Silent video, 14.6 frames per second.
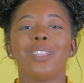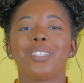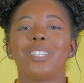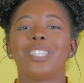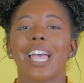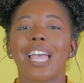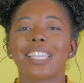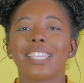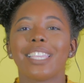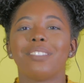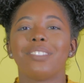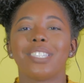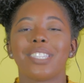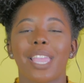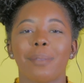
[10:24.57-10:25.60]
She's asking
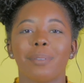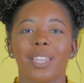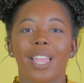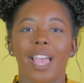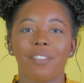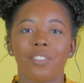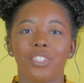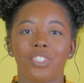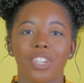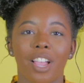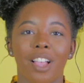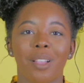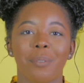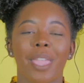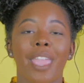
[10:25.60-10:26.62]
if she's able to have a
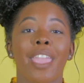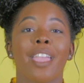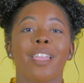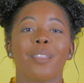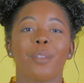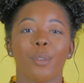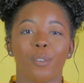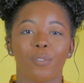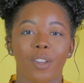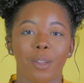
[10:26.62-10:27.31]
job and go to